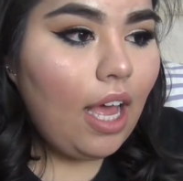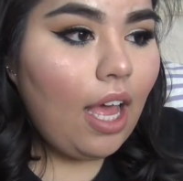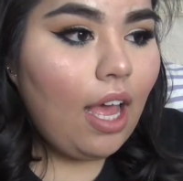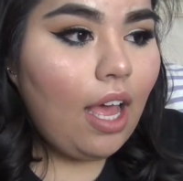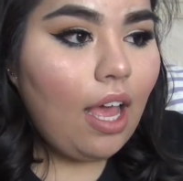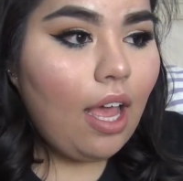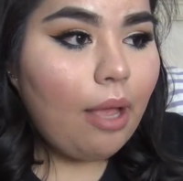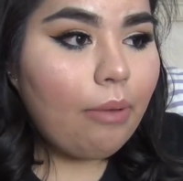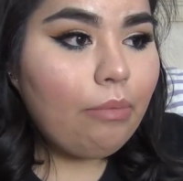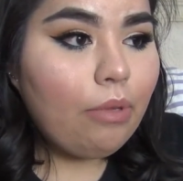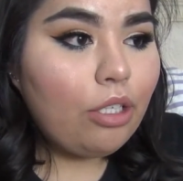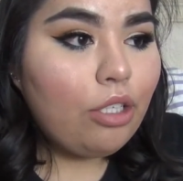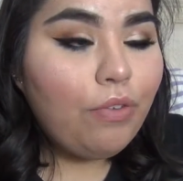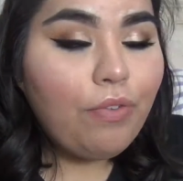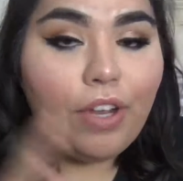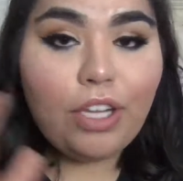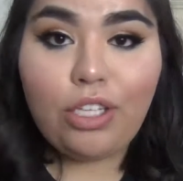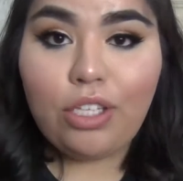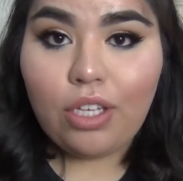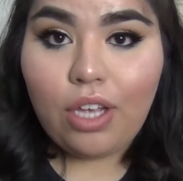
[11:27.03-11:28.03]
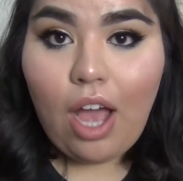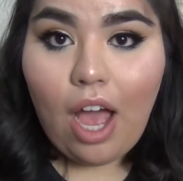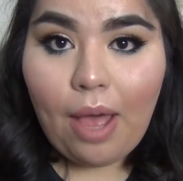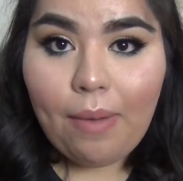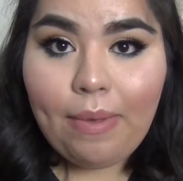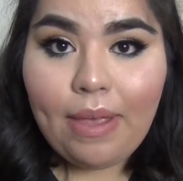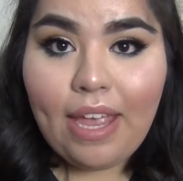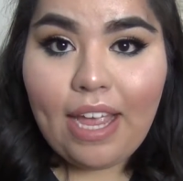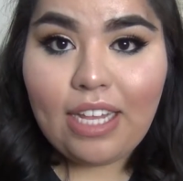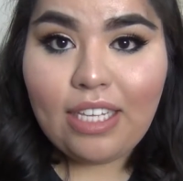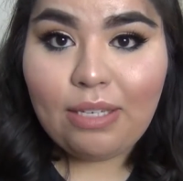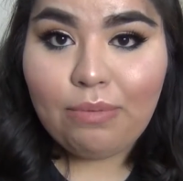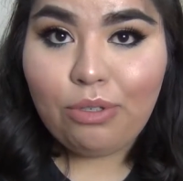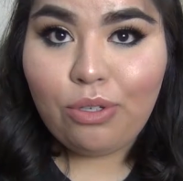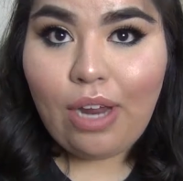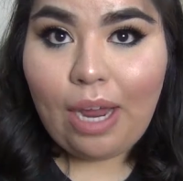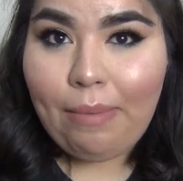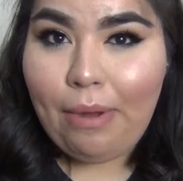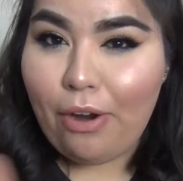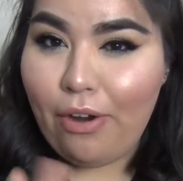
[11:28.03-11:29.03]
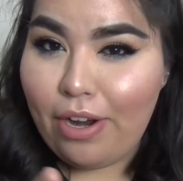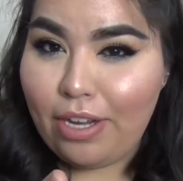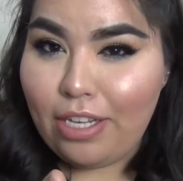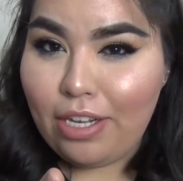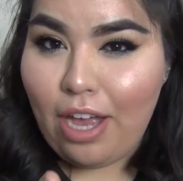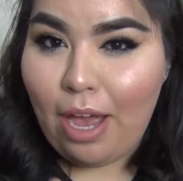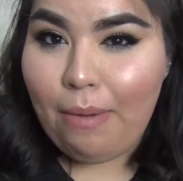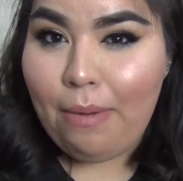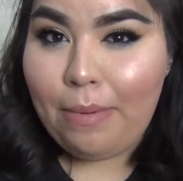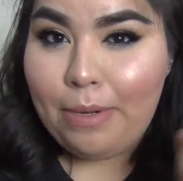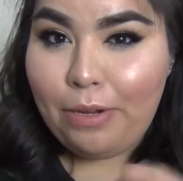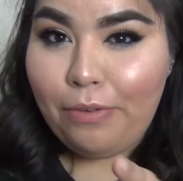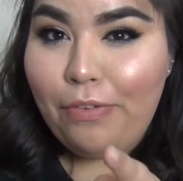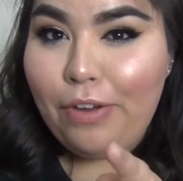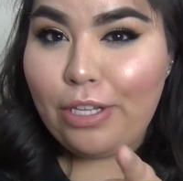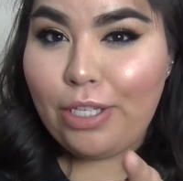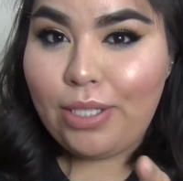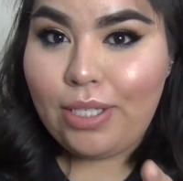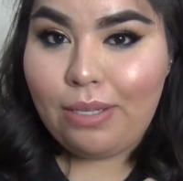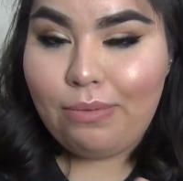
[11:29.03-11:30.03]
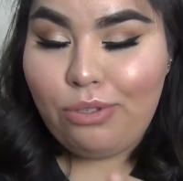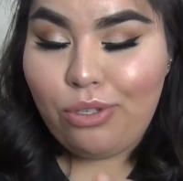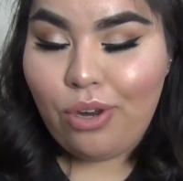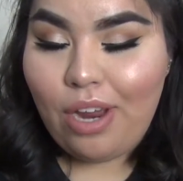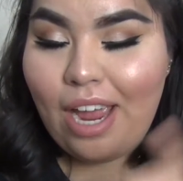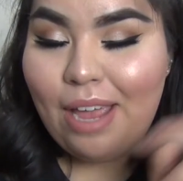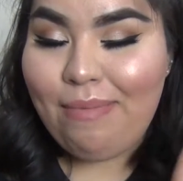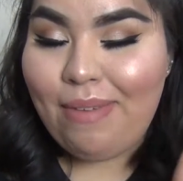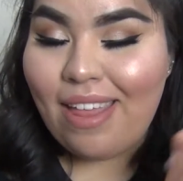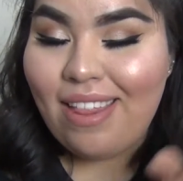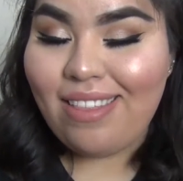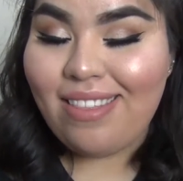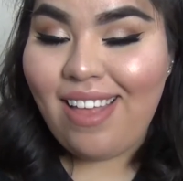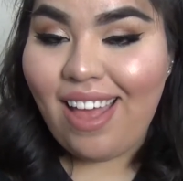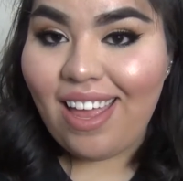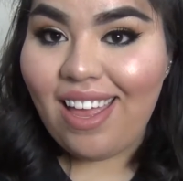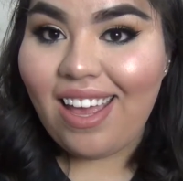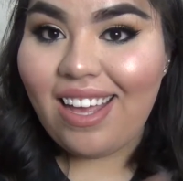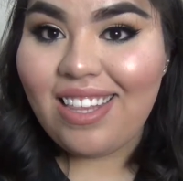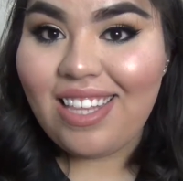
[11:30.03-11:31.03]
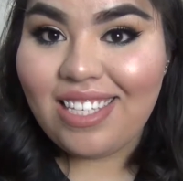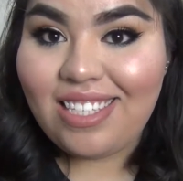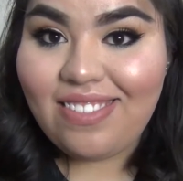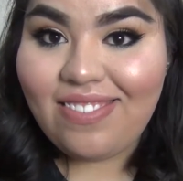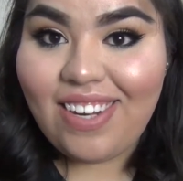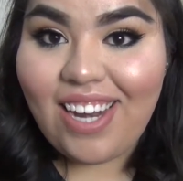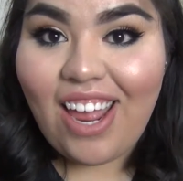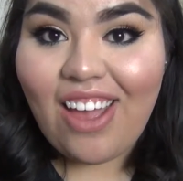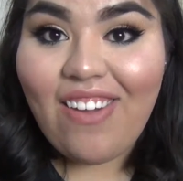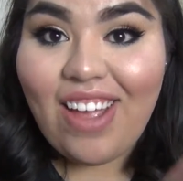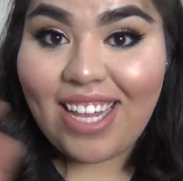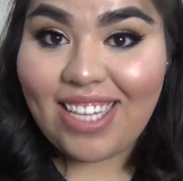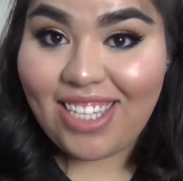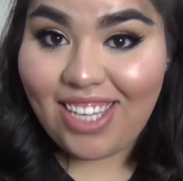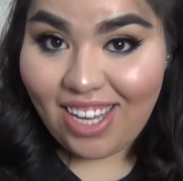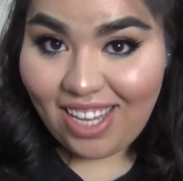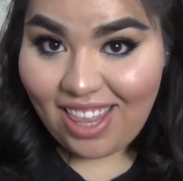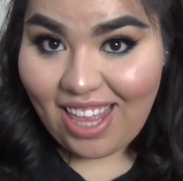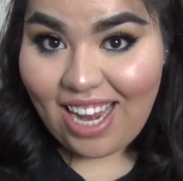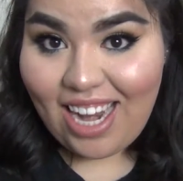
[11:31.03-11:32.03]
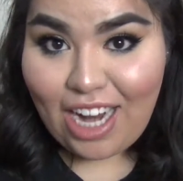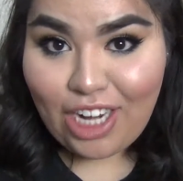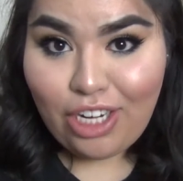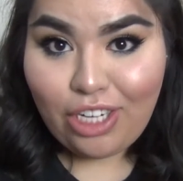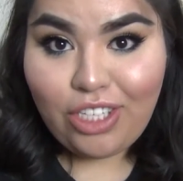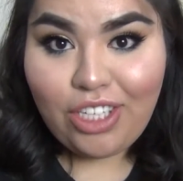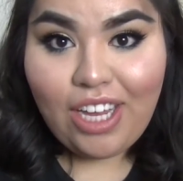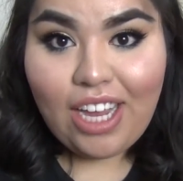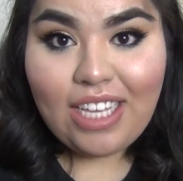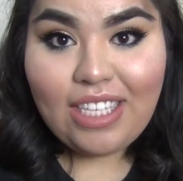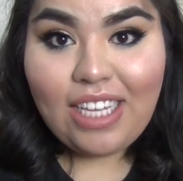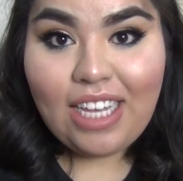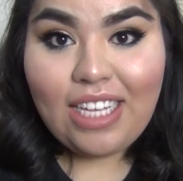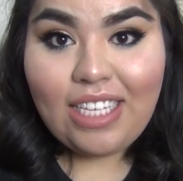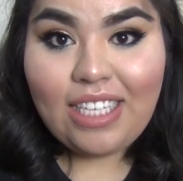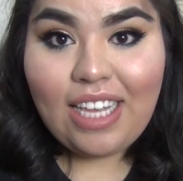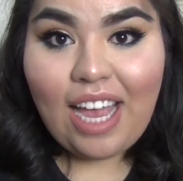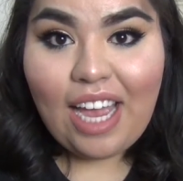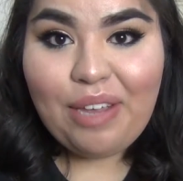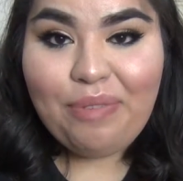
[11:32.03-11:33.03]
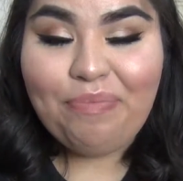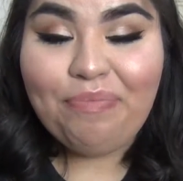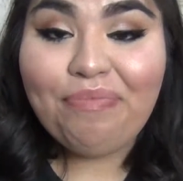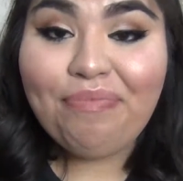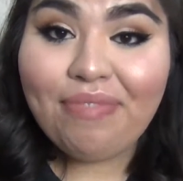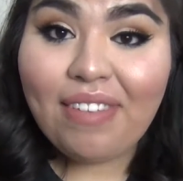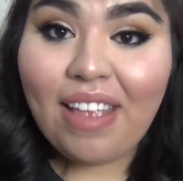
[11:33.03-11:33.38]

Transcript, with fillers: Um, don't forget to comment and subscribe. I already said comment, but don't forget to subscribe and like this video. Until then, I shall see you guys next time.